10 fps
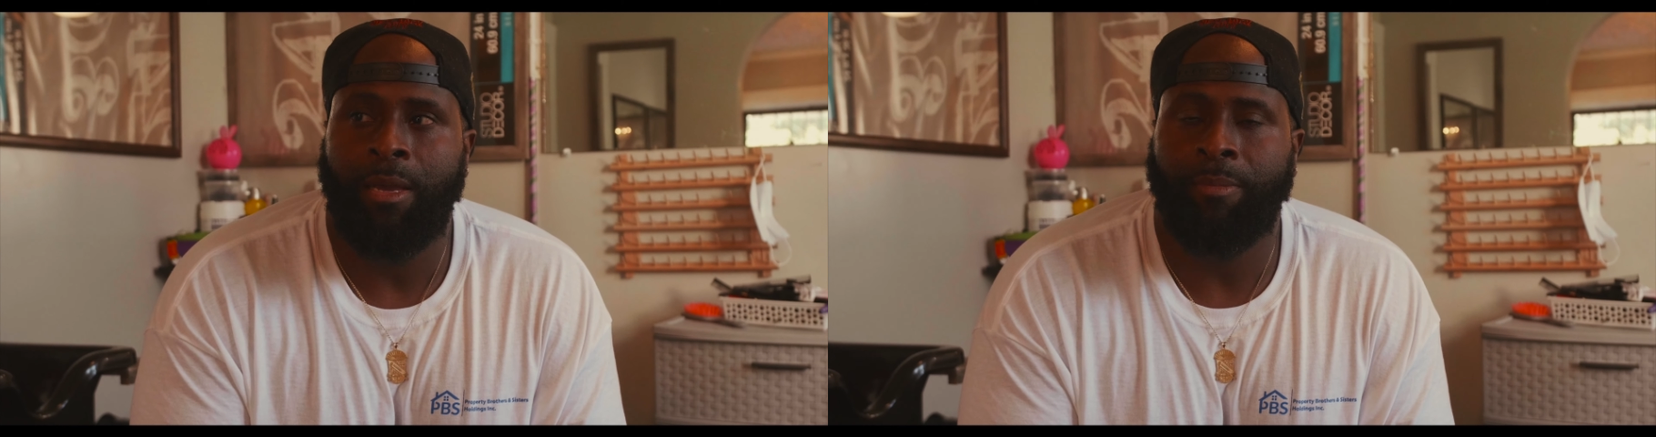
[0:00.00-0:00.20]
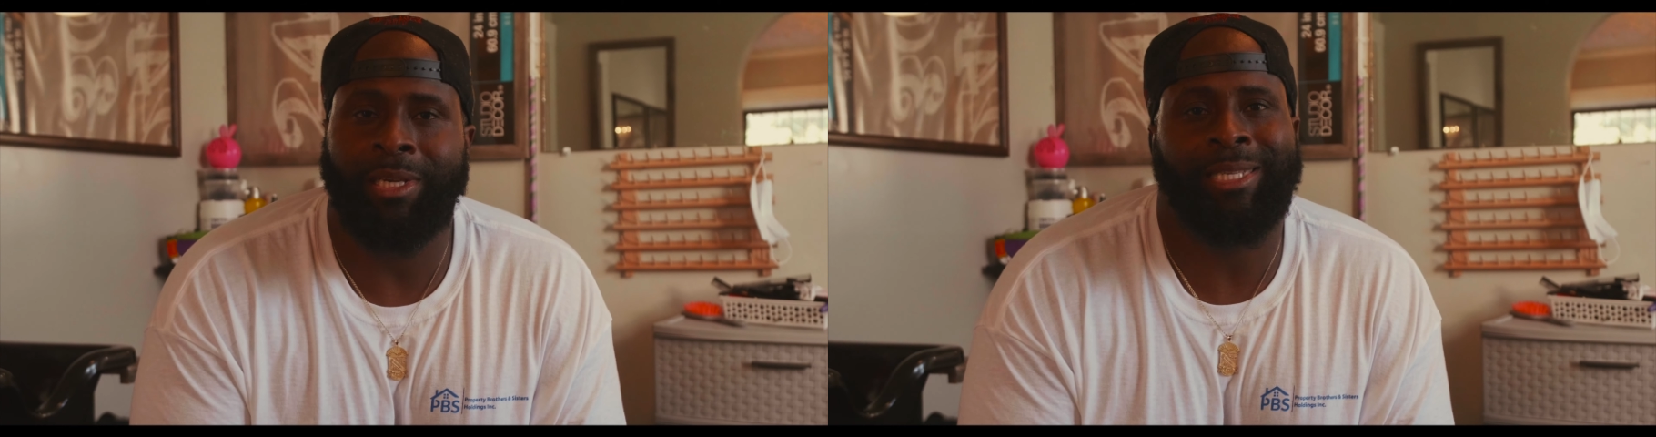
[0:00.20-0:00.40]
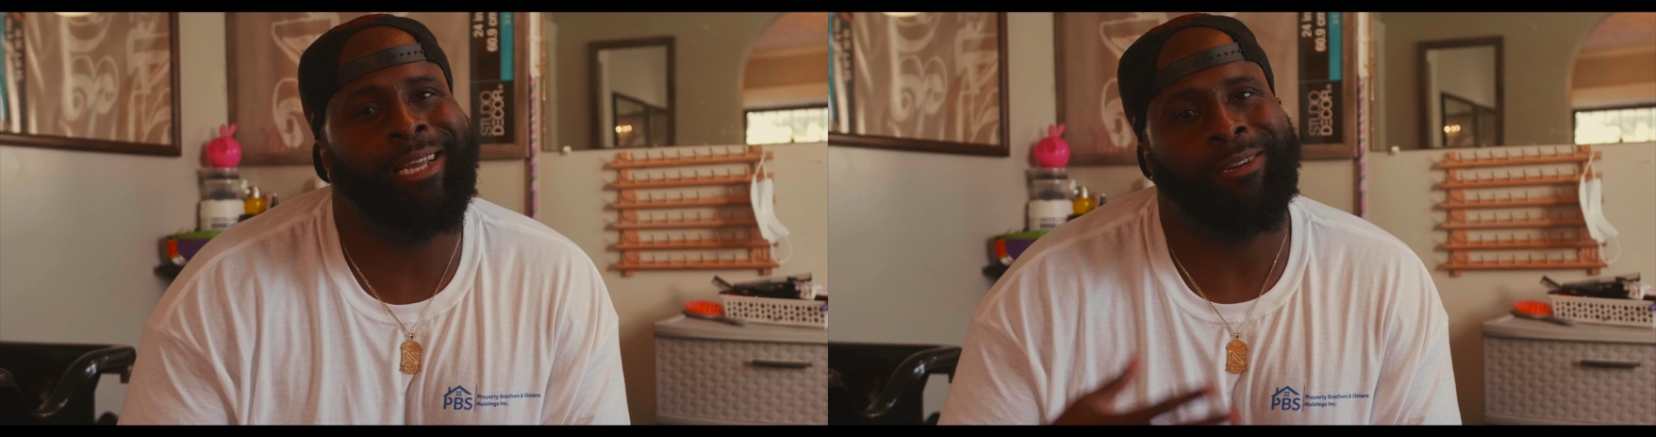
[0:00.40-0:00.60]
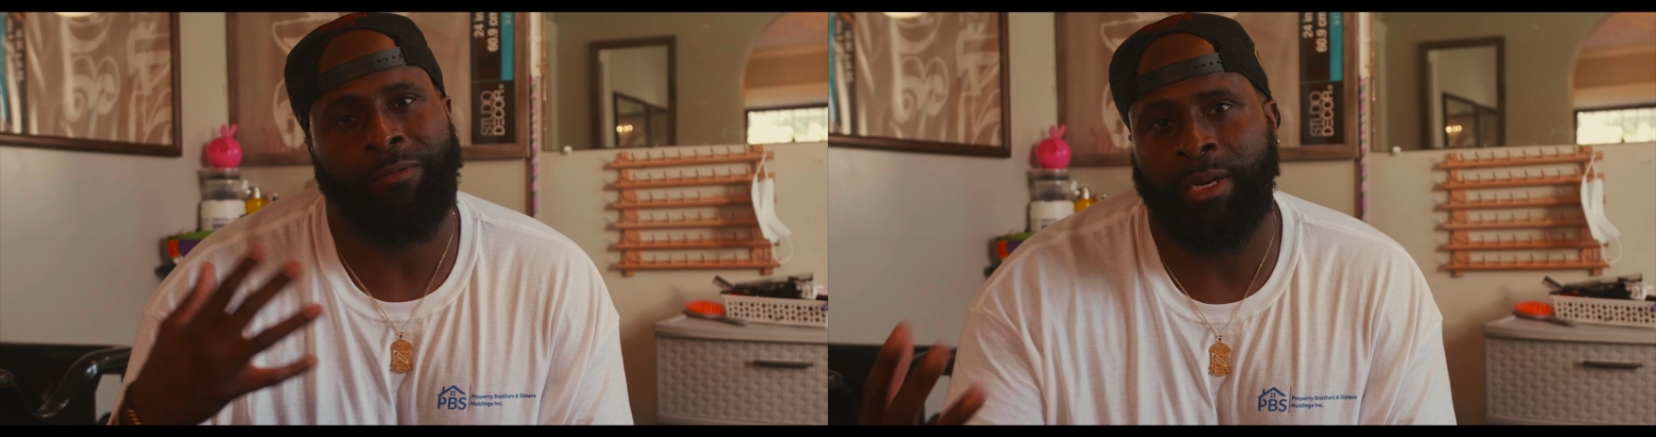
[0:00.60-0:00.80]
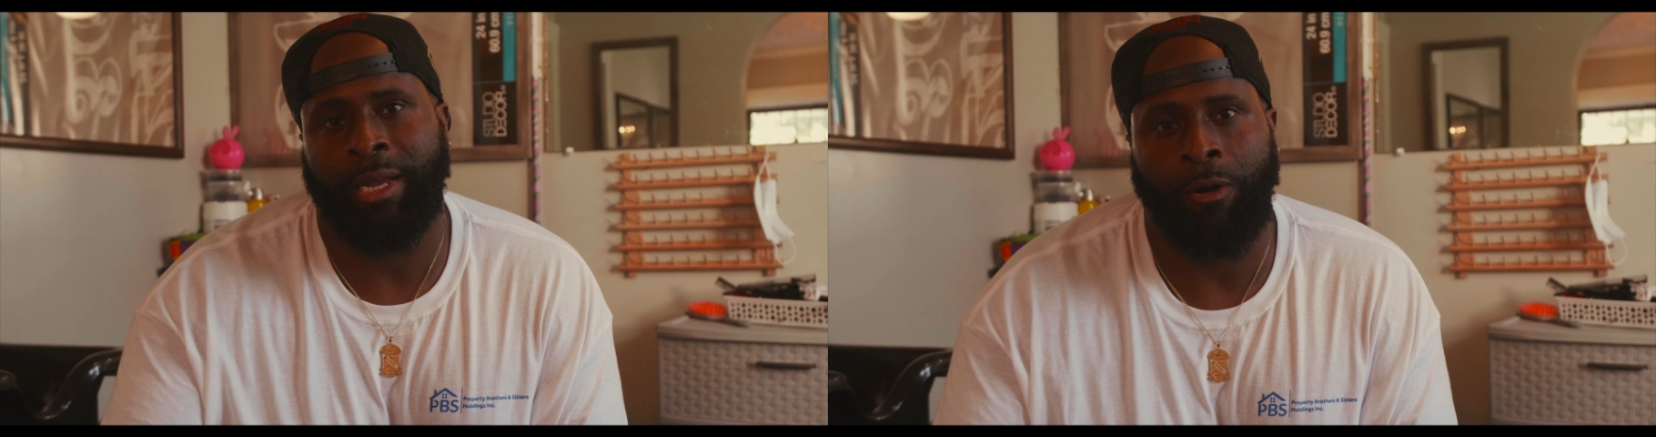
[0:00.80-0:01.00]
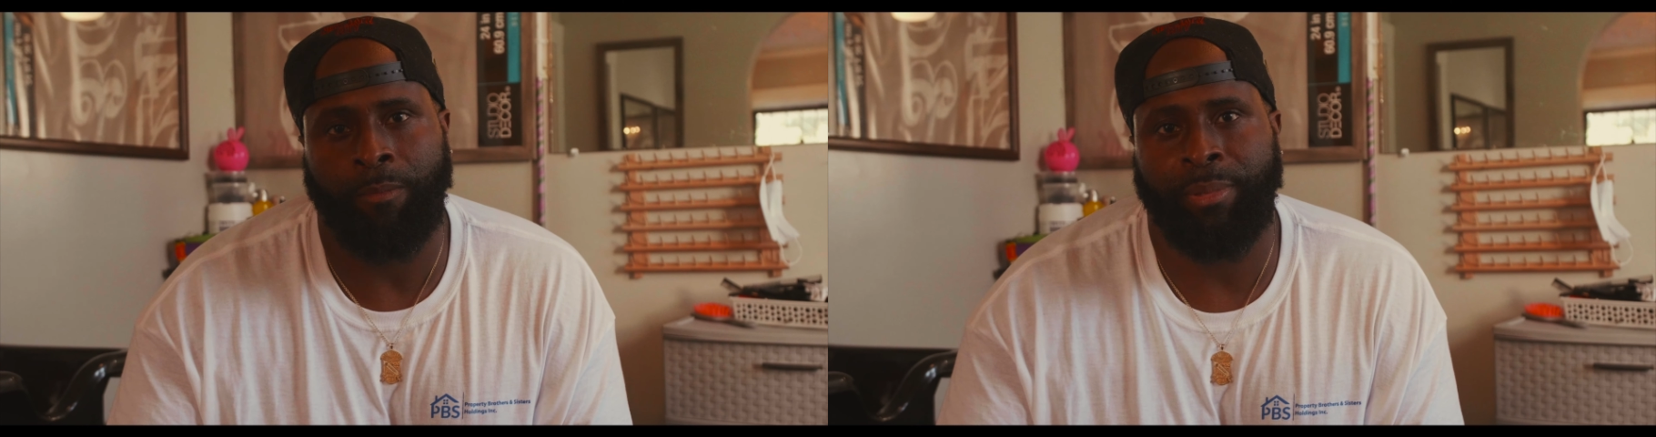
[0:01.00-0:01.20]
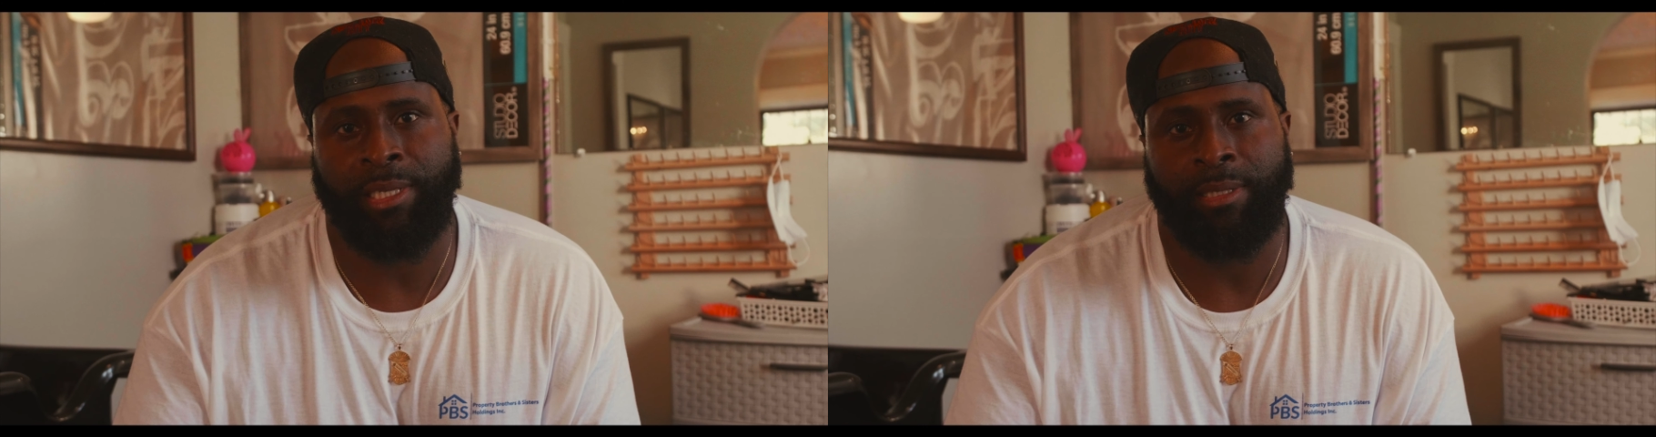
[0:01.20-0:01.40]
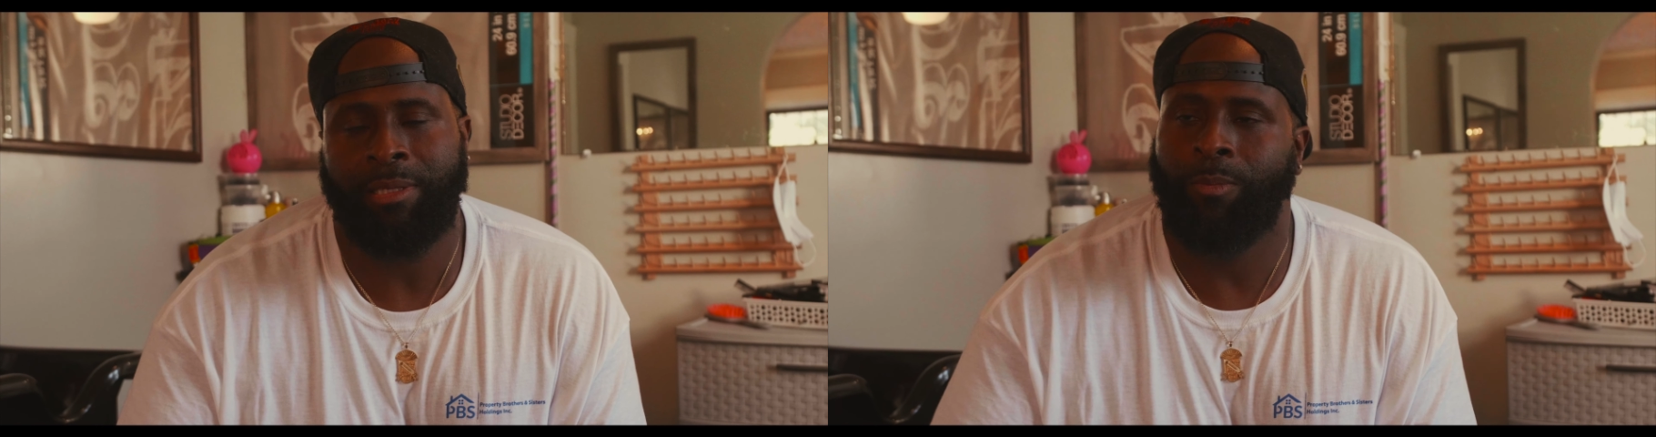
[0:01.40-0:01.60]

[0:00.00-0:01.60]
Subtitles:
because they get to run their own business.